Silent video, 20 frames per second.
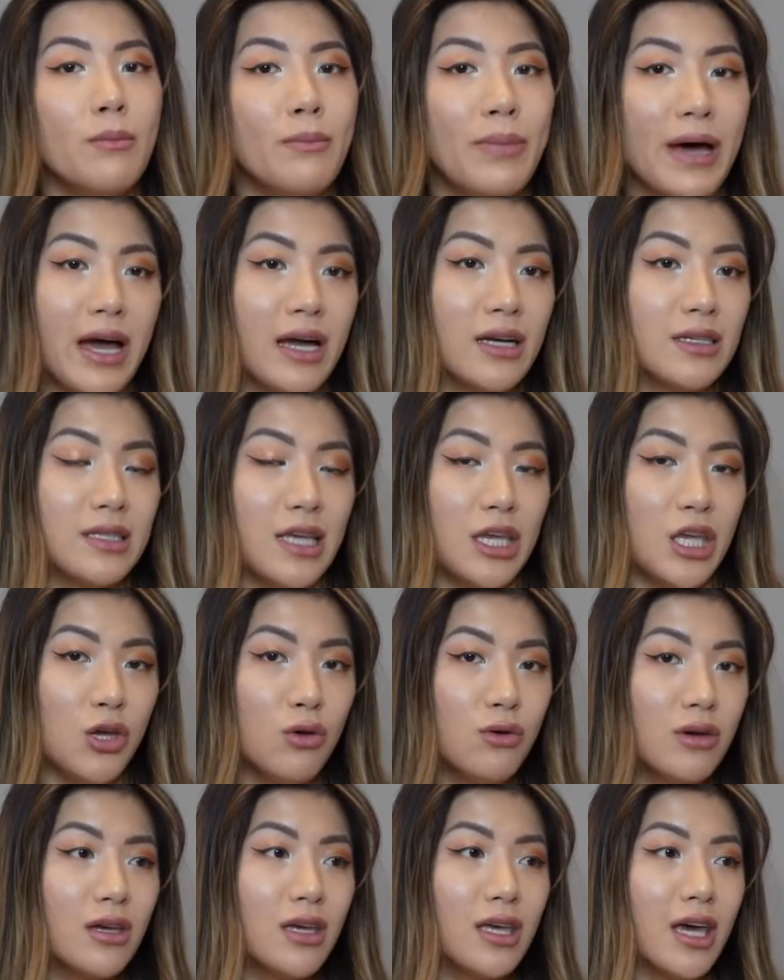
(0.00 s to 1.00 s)
bags that you
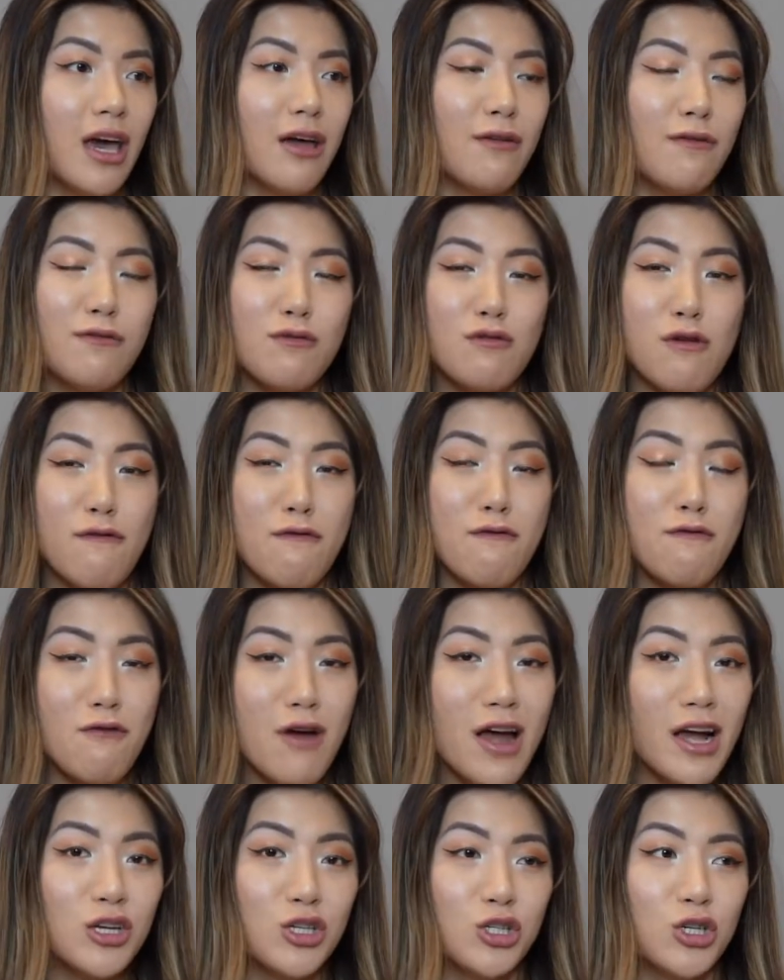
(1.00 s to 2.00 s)
can get for a
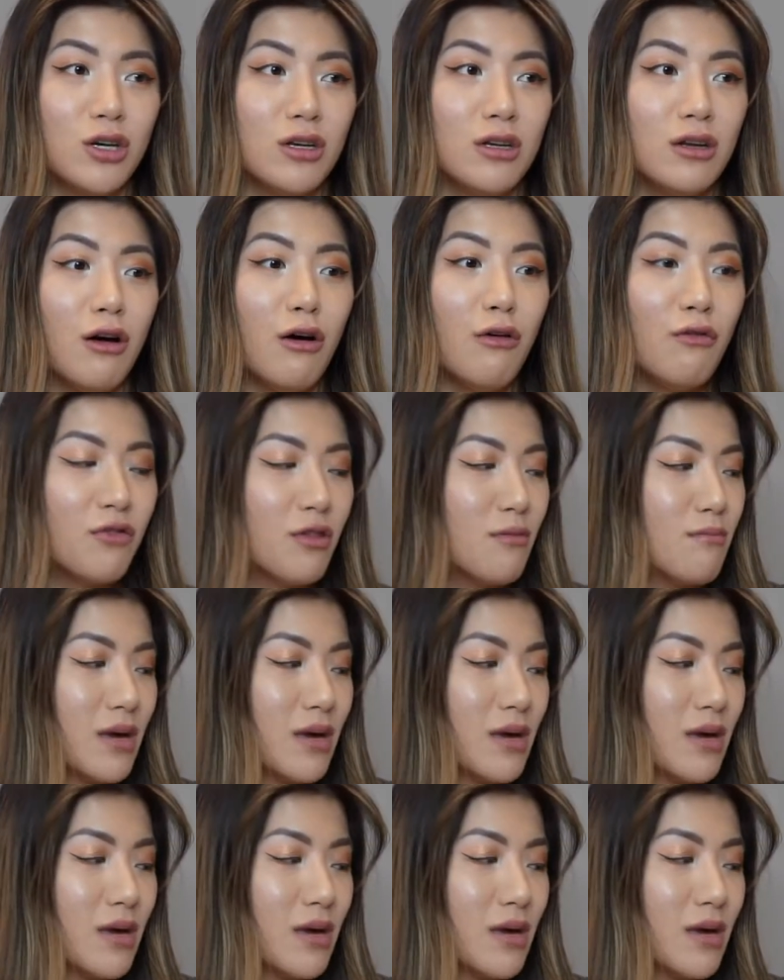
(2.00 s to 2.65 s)
fraction of the